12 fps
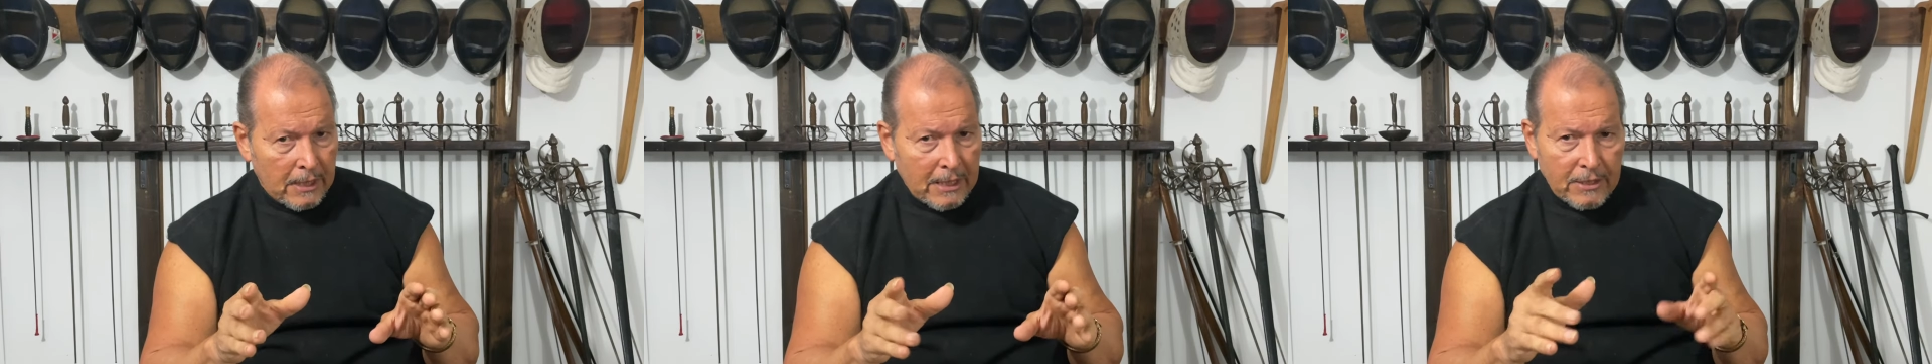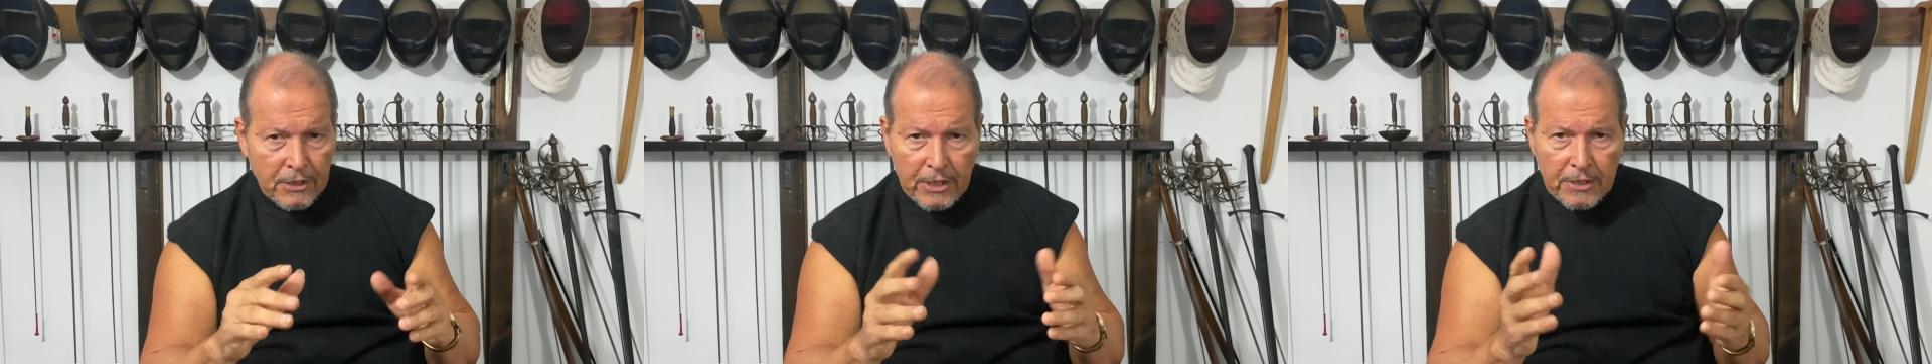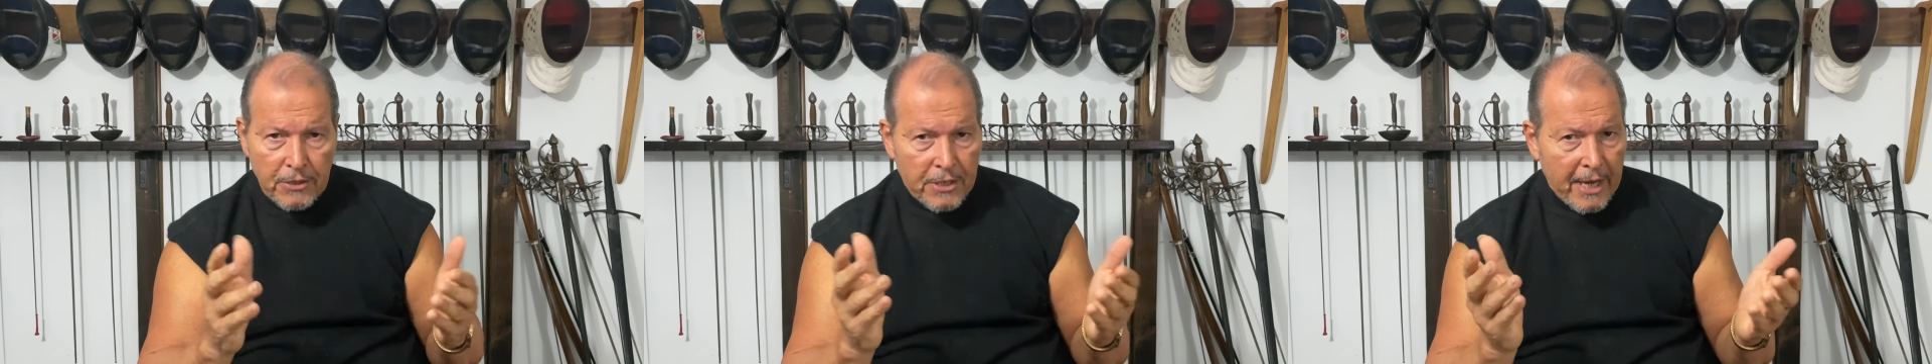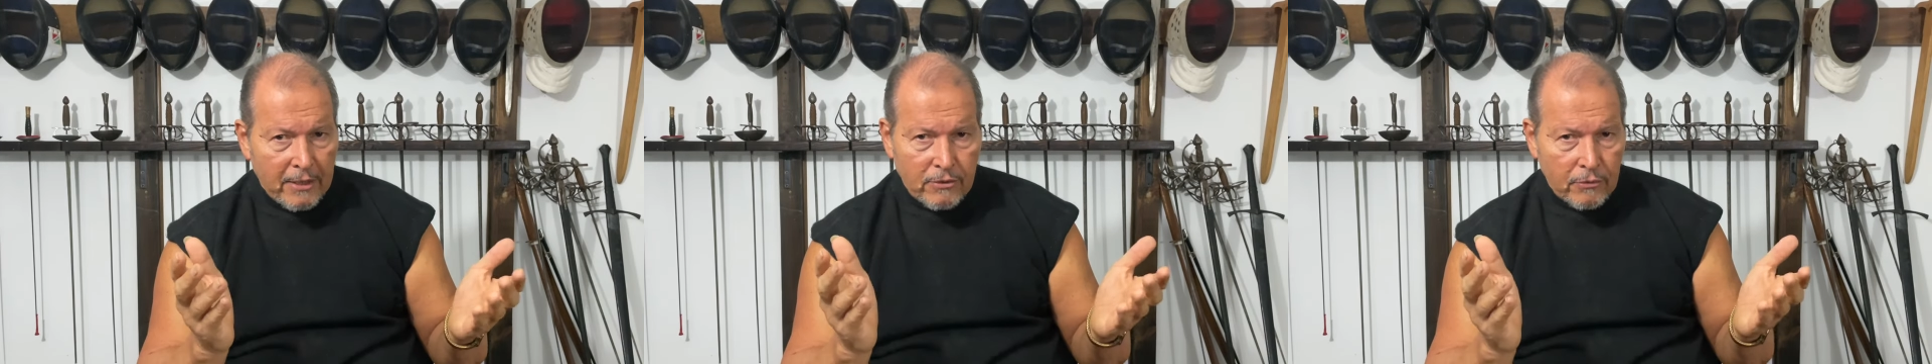You, you
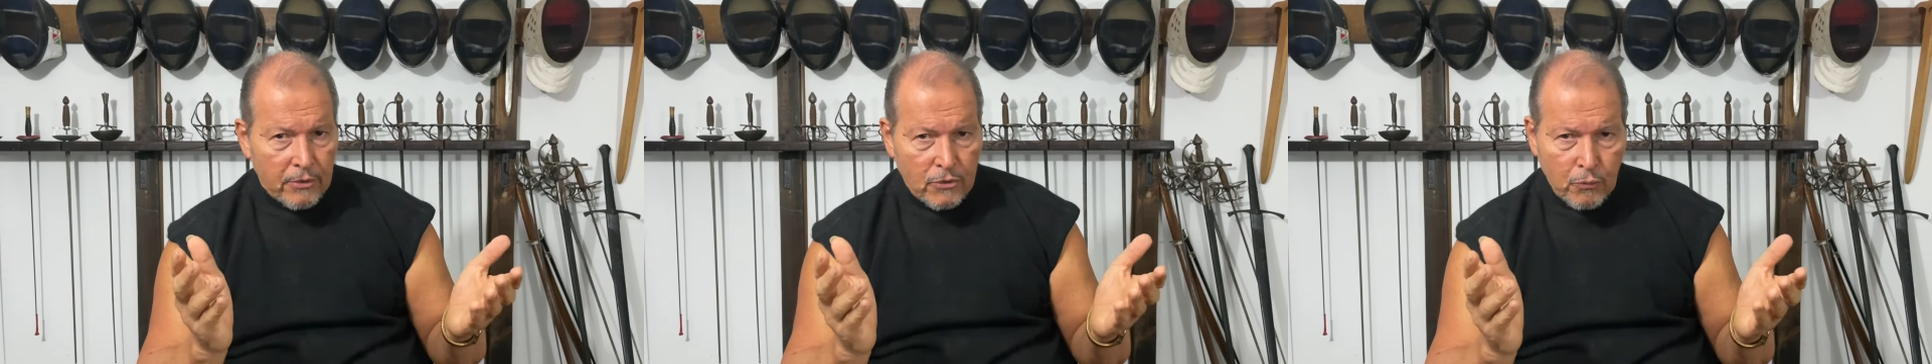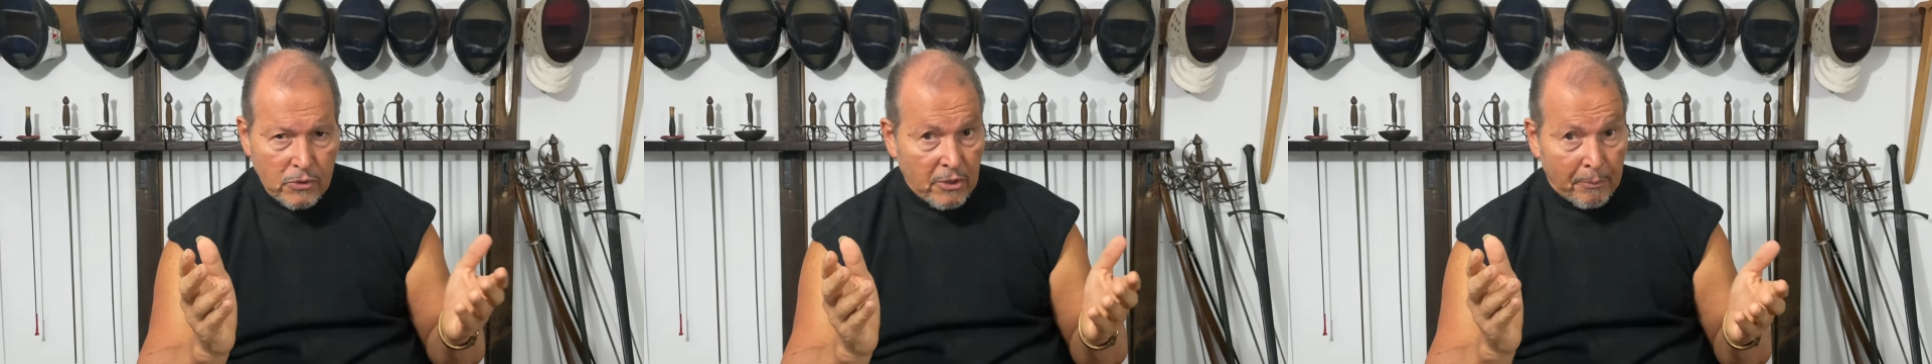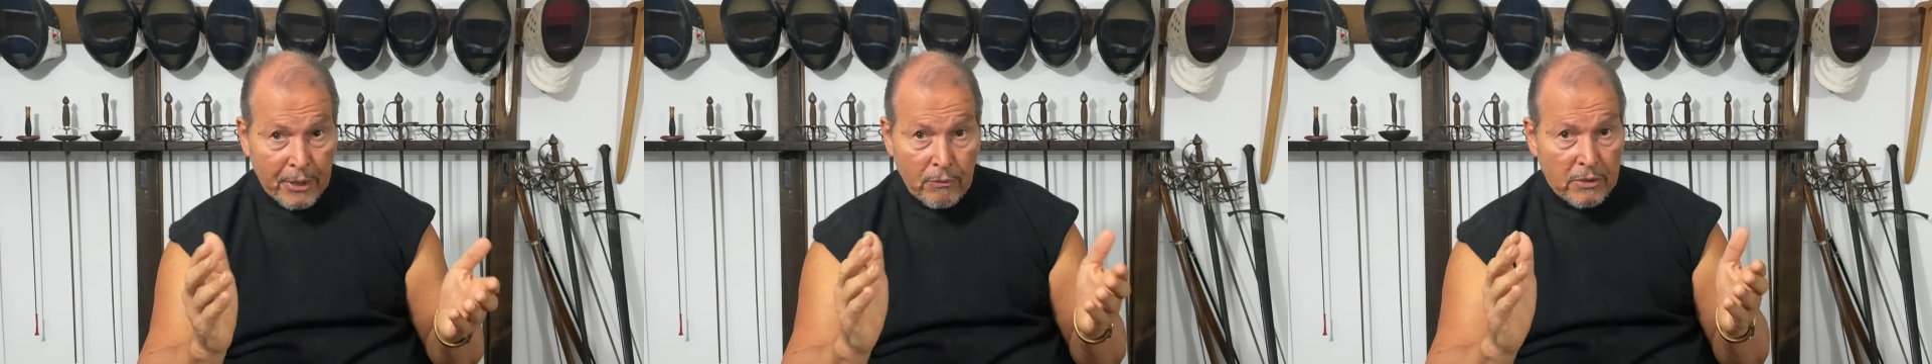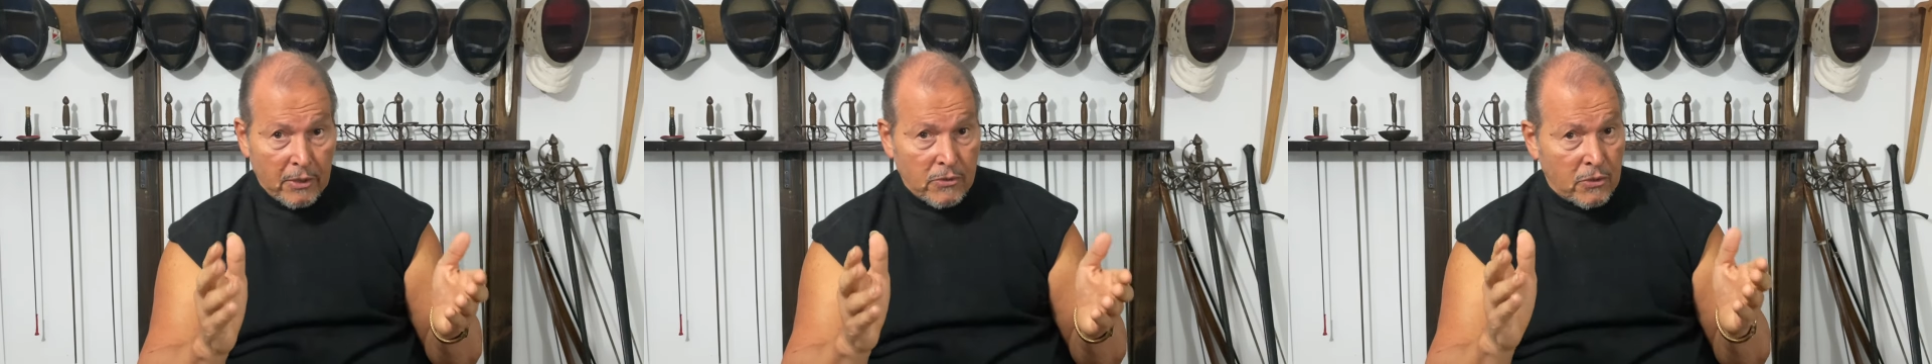can't do this with somebody who
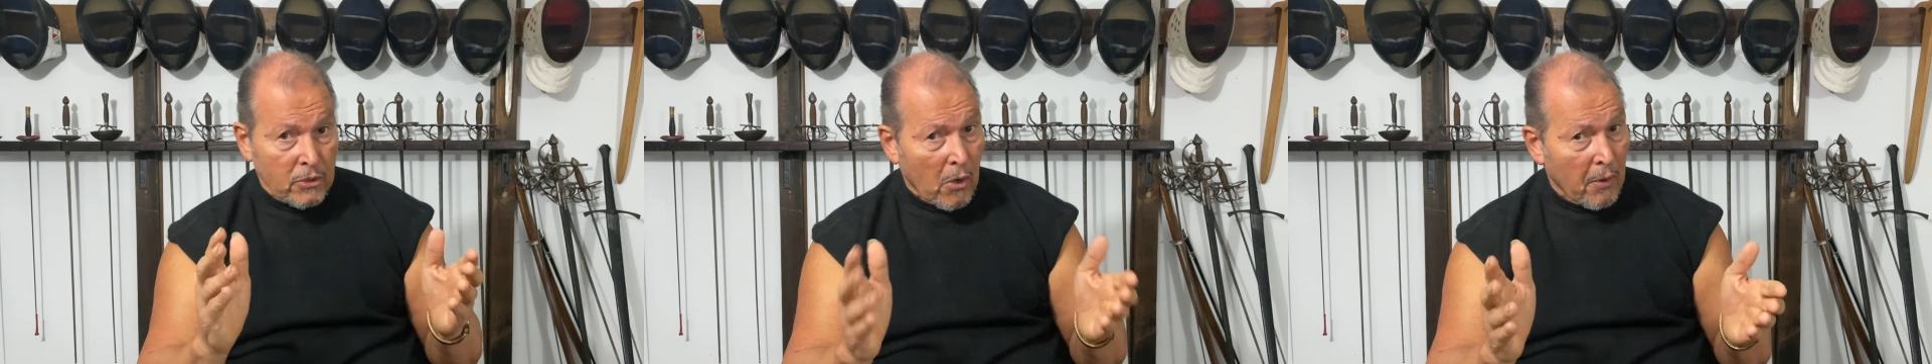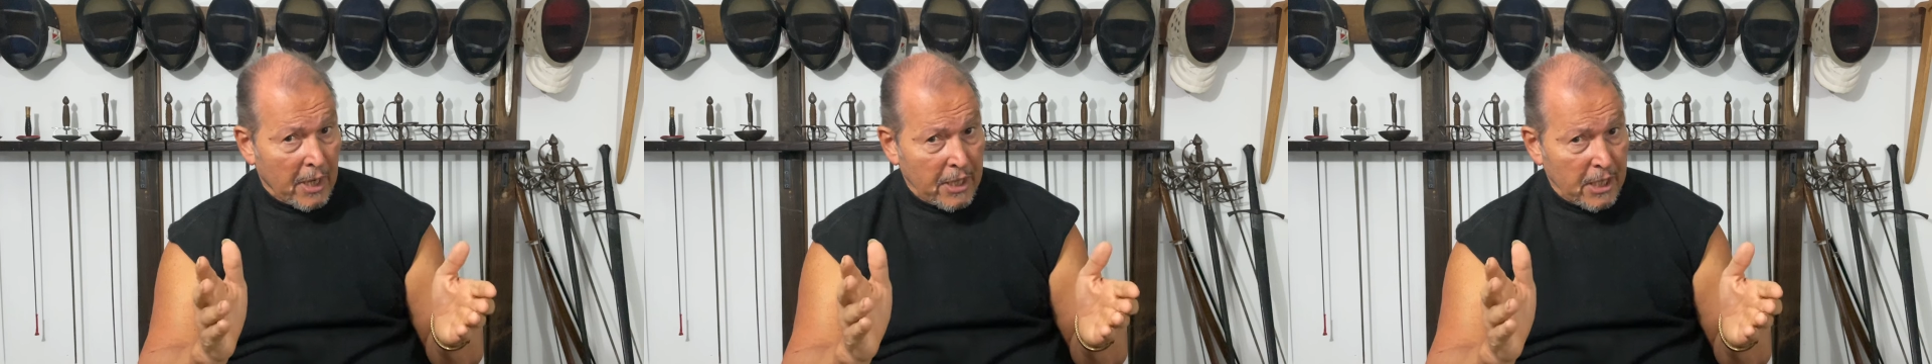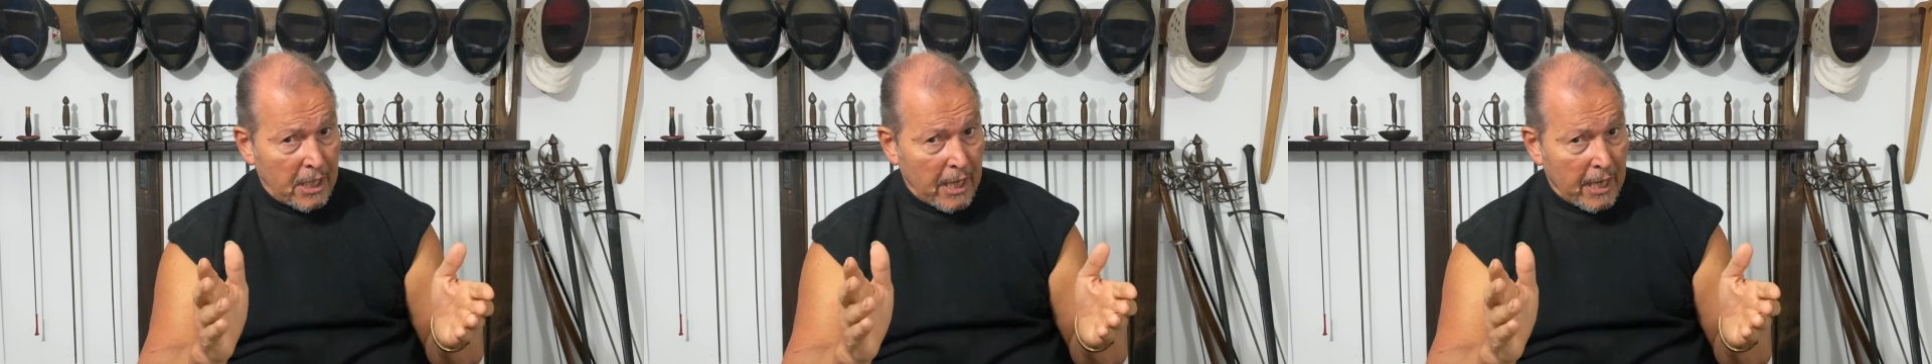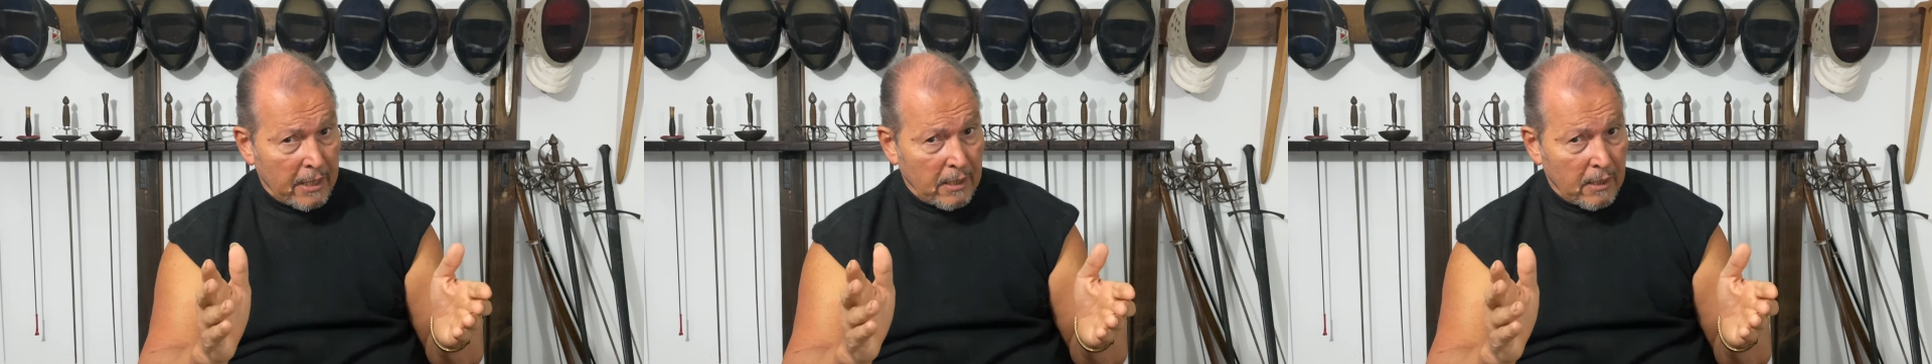doesn't know anything yet.